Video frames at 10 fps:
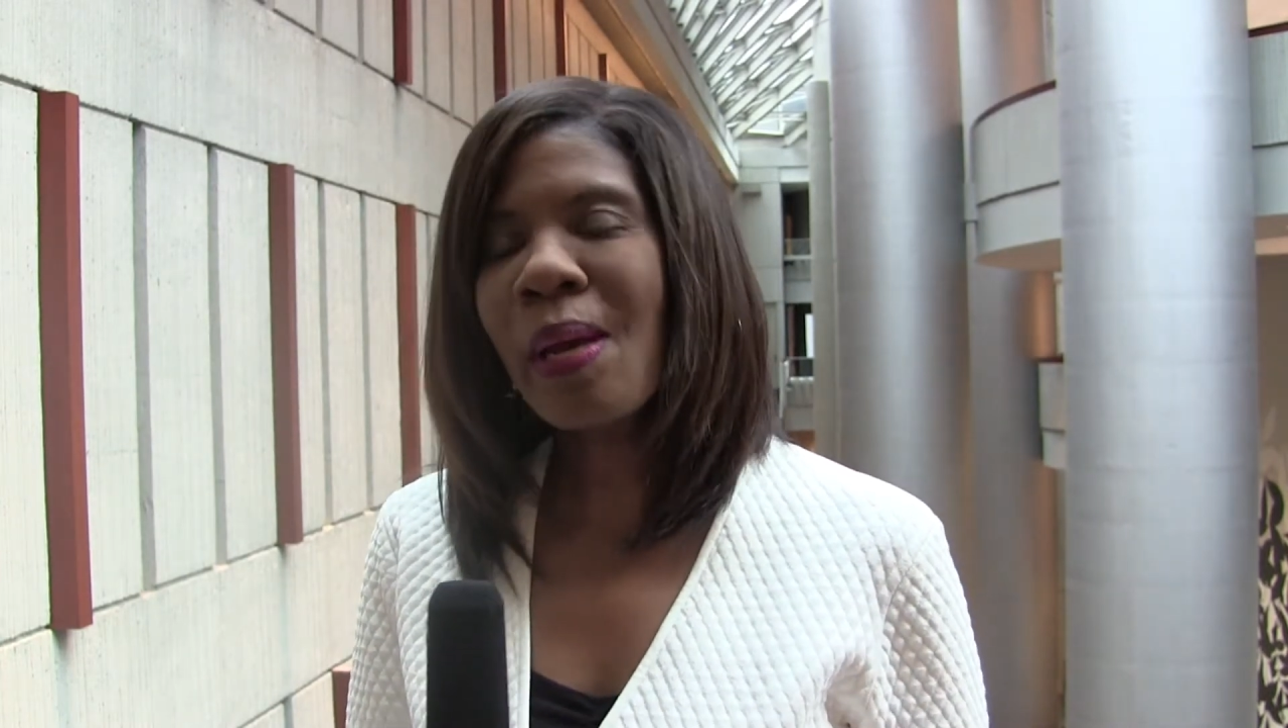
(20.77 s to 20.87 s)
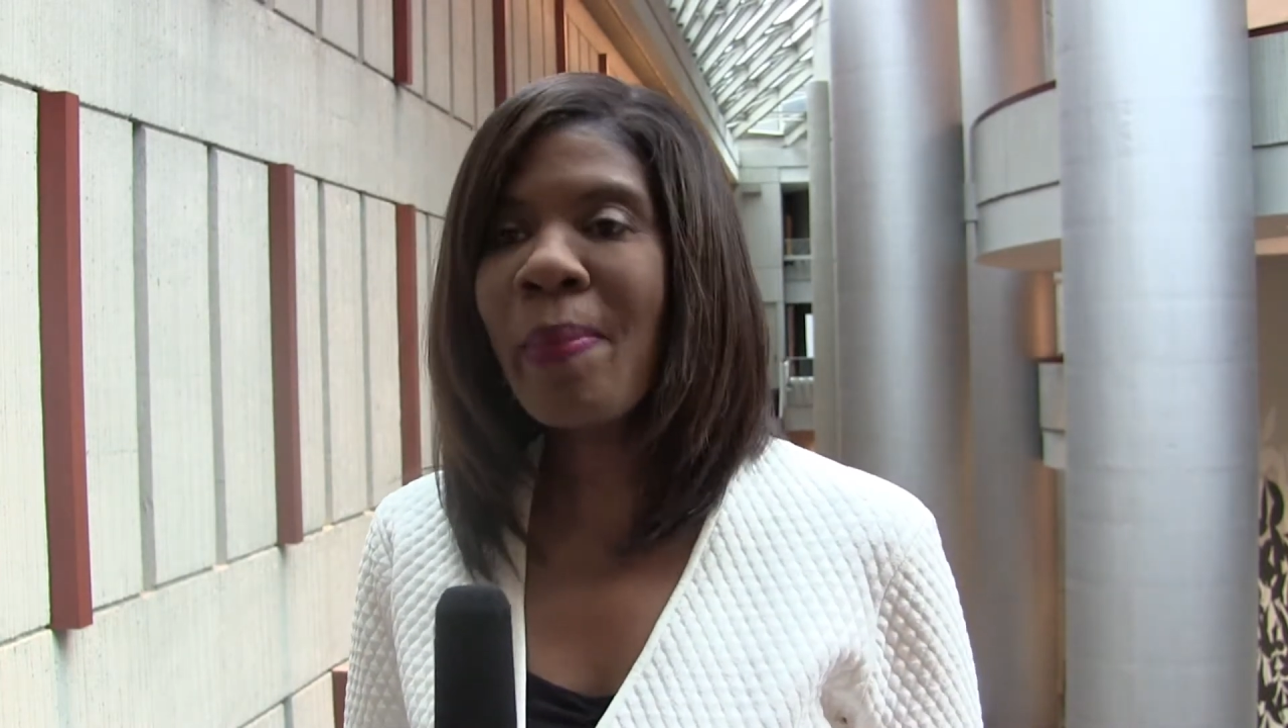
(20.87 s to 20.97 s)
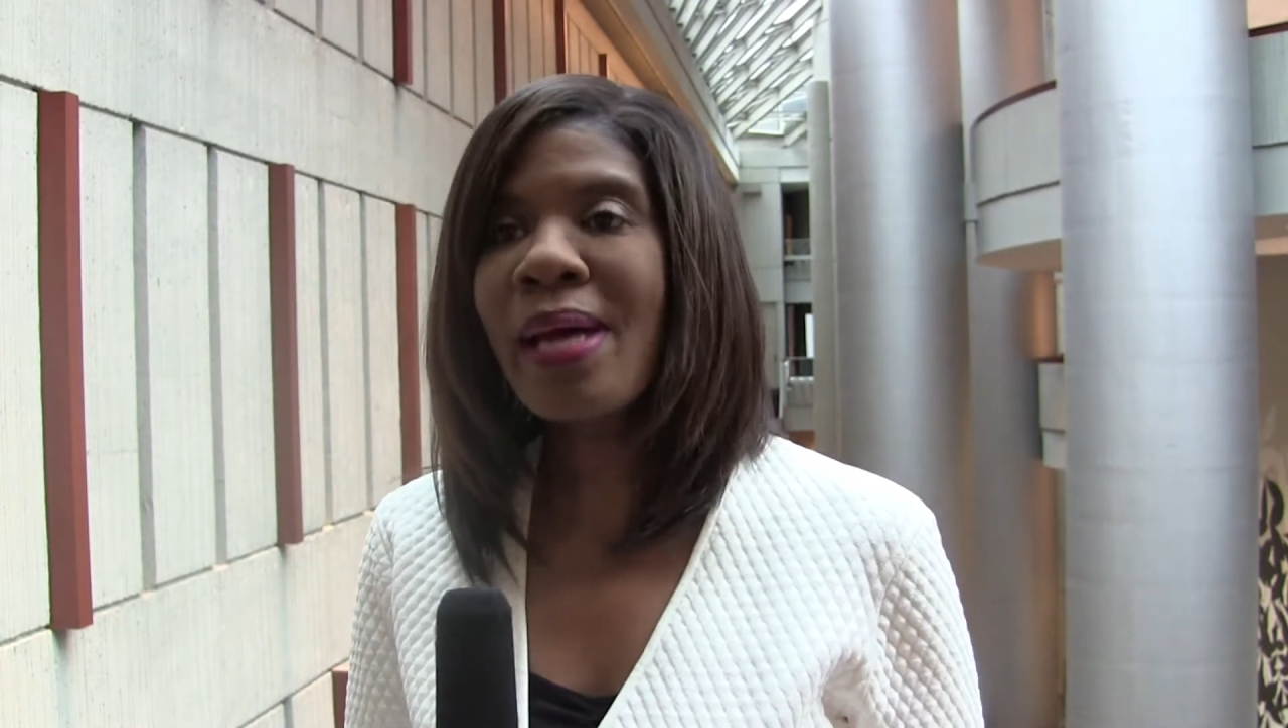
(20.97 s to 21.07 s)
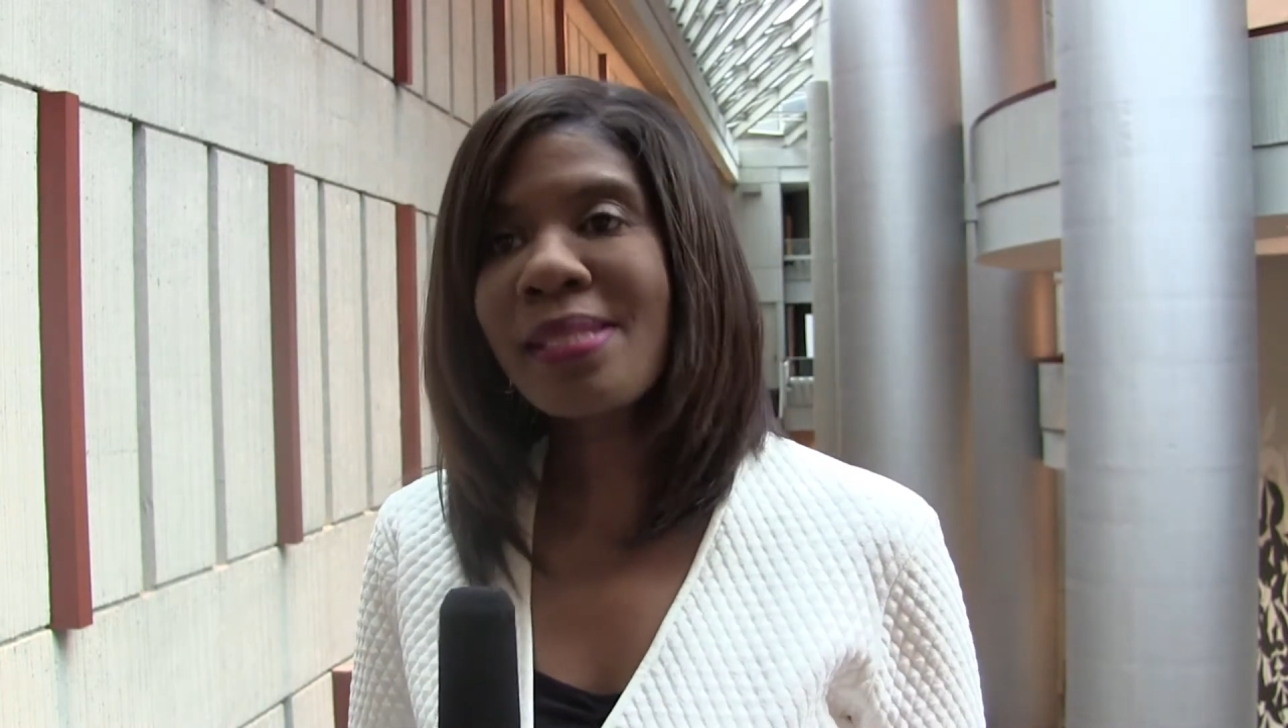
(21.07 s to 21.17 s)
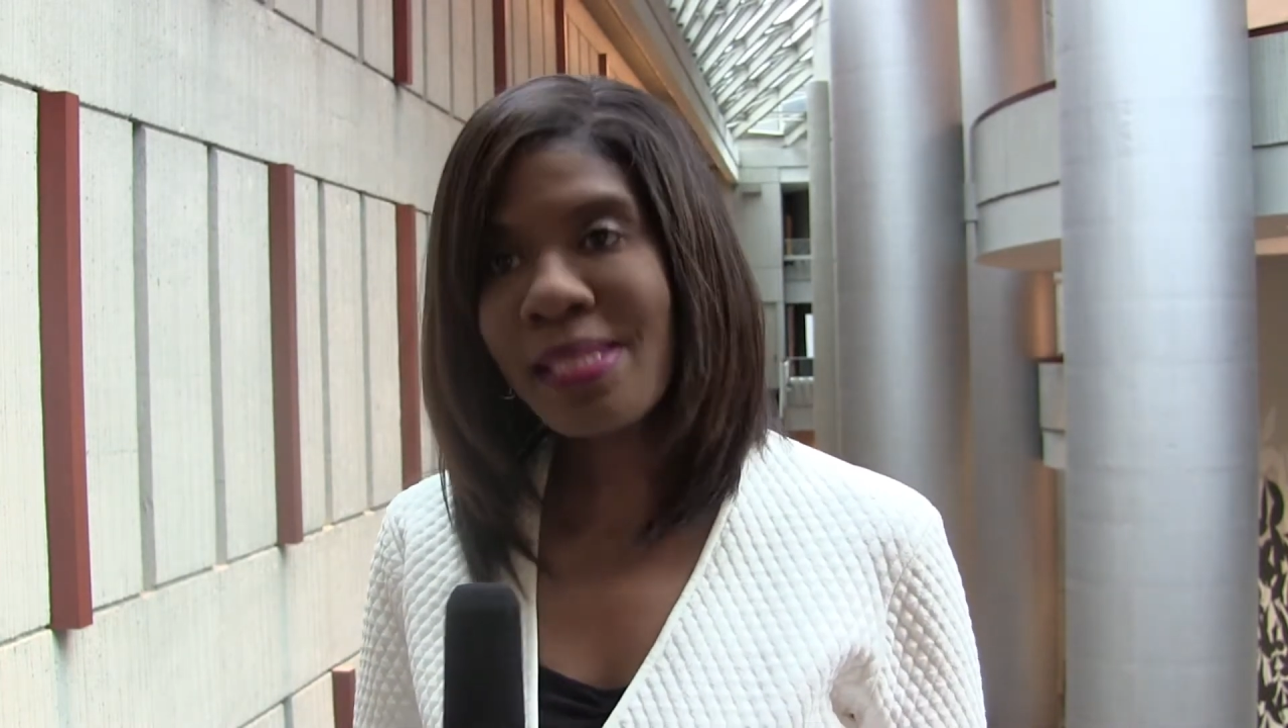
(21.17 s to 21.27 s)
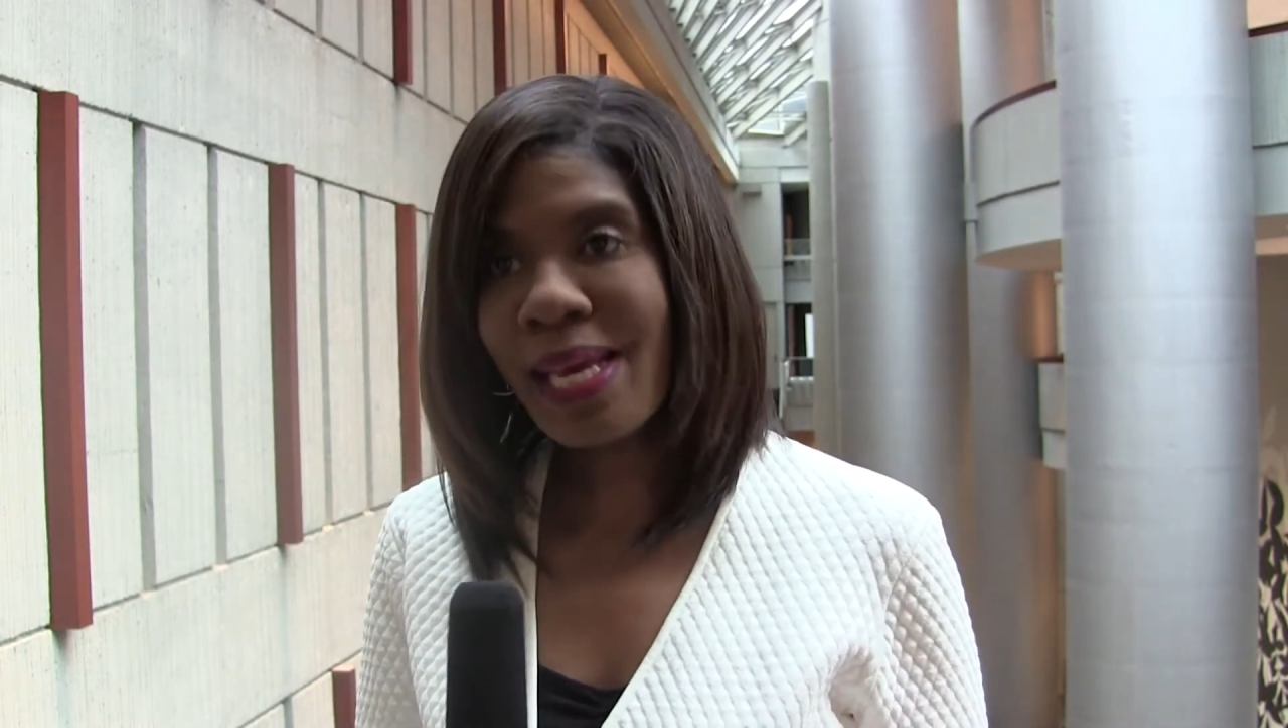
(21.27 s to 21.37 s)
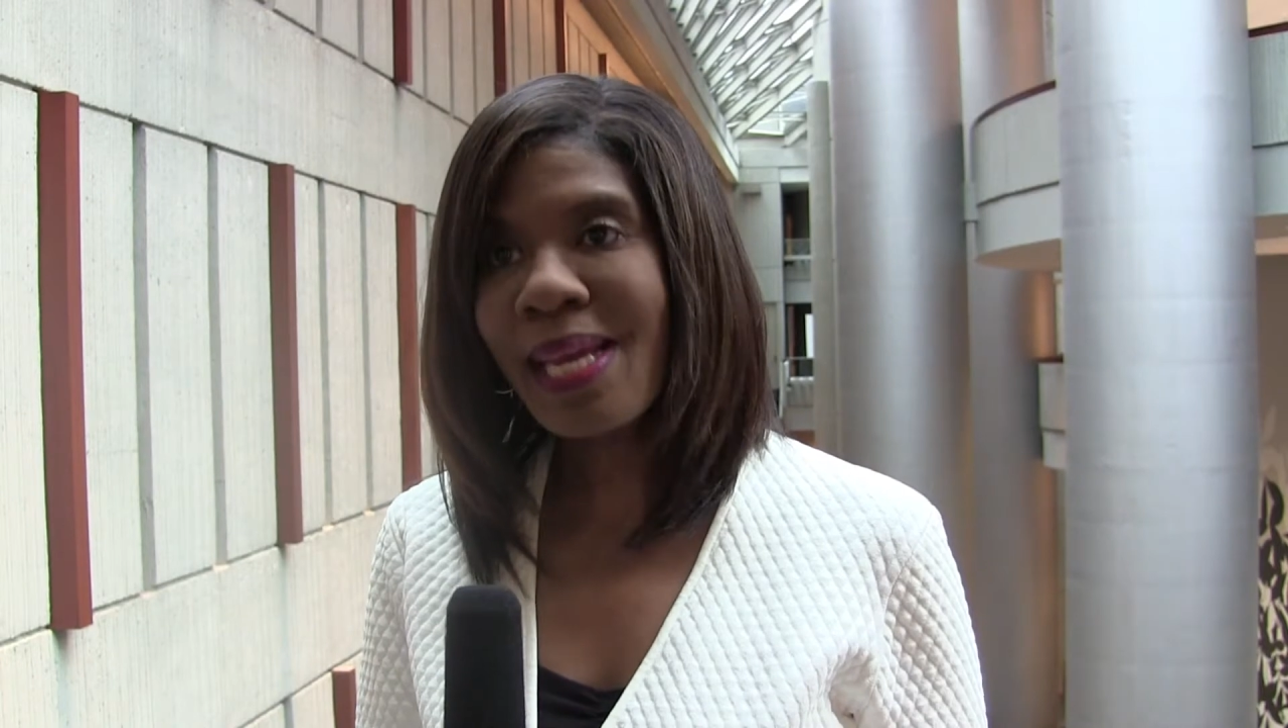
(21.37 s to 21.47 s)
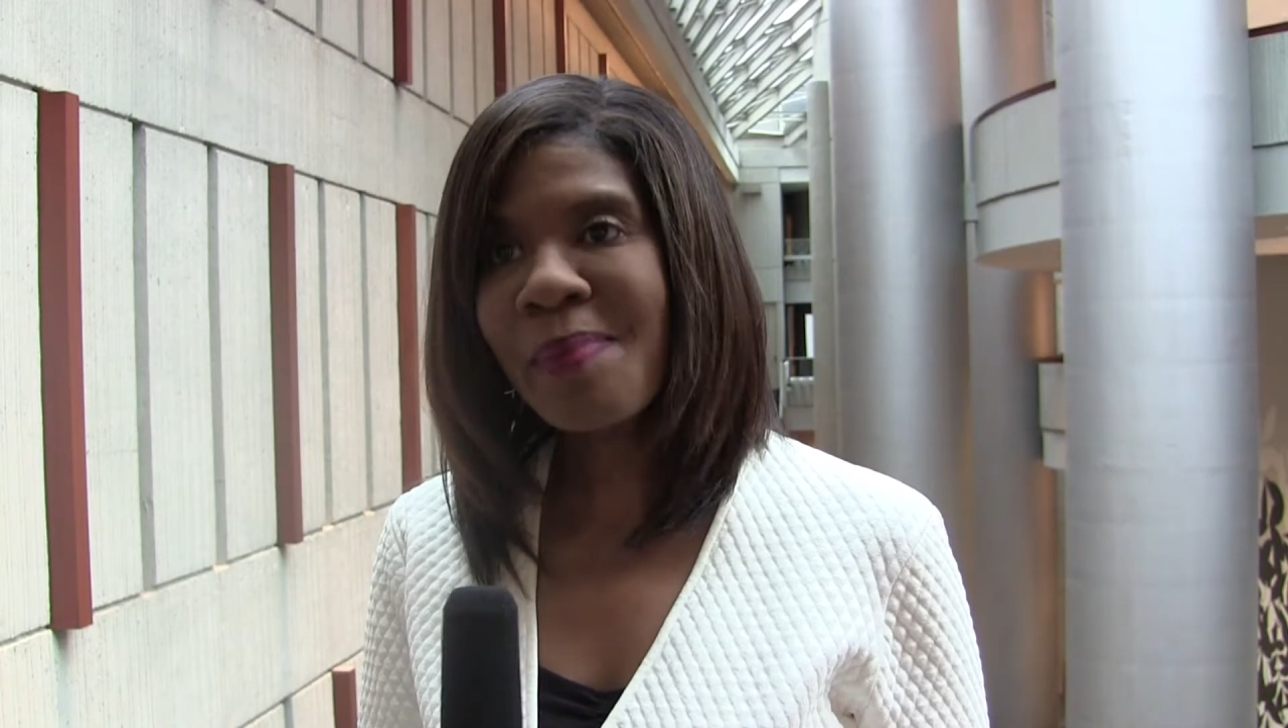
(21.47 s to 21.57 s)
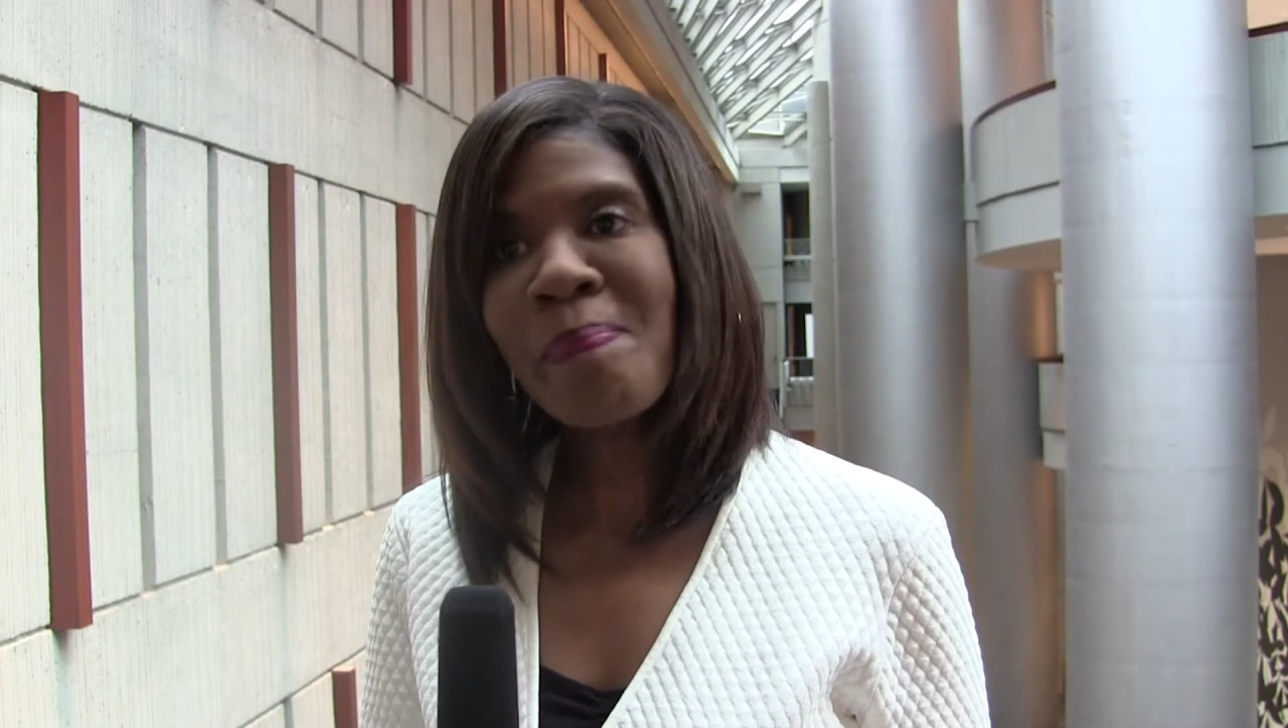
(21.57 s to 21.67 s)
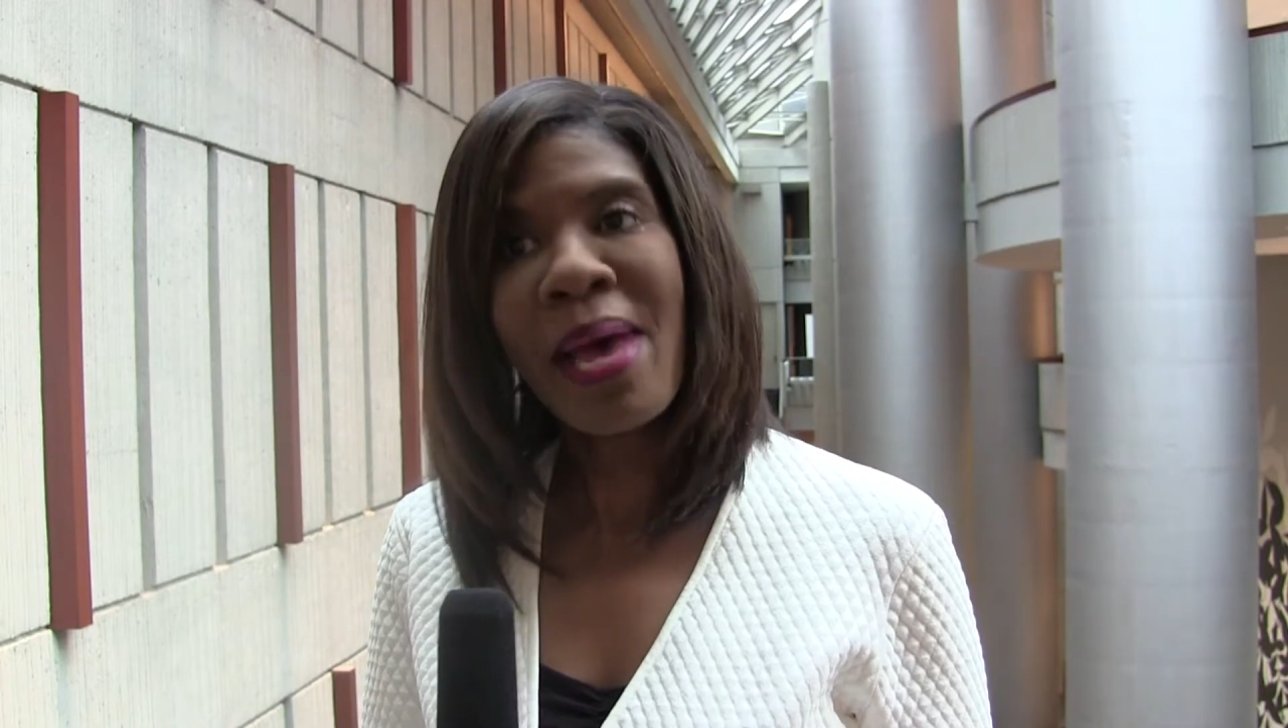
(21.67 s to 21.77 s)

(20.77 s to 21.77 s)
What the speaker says: about setting